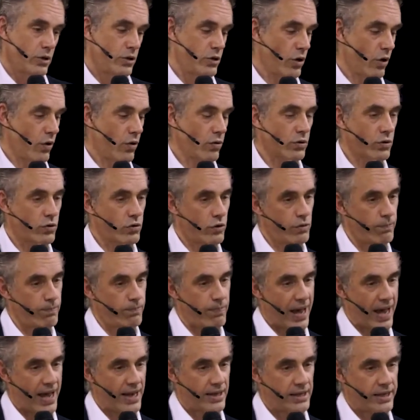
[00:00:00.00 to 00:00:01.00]
don't
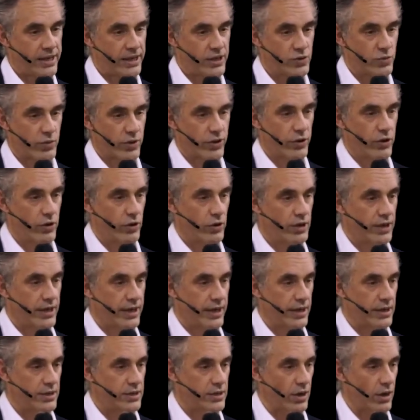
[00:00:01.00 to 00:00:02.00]
group bad kids with good
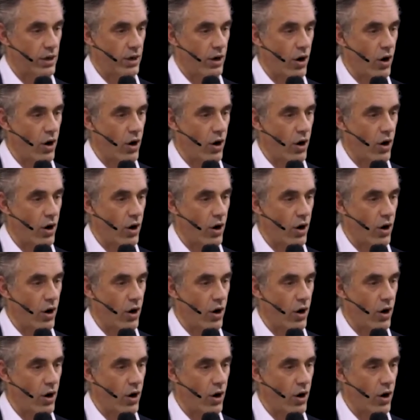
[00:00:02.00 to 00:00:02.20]
kids